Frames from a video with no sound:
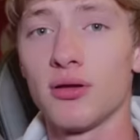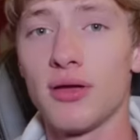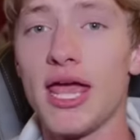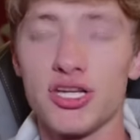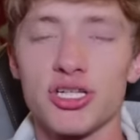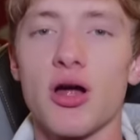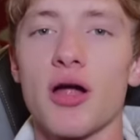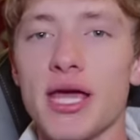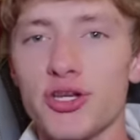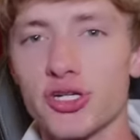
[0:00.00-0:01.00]
Asian on
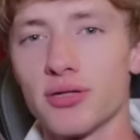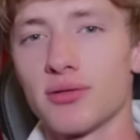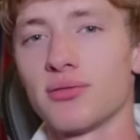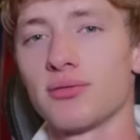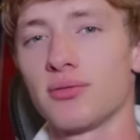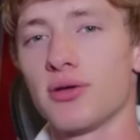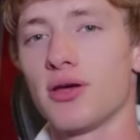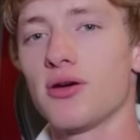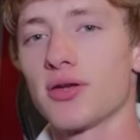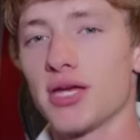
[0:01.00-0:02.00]
Asian.
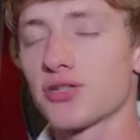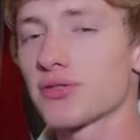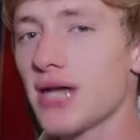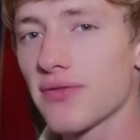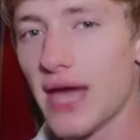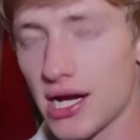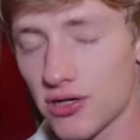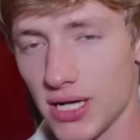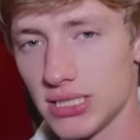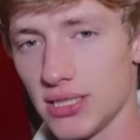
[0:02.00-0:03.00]
Okay, so it's not that crazy.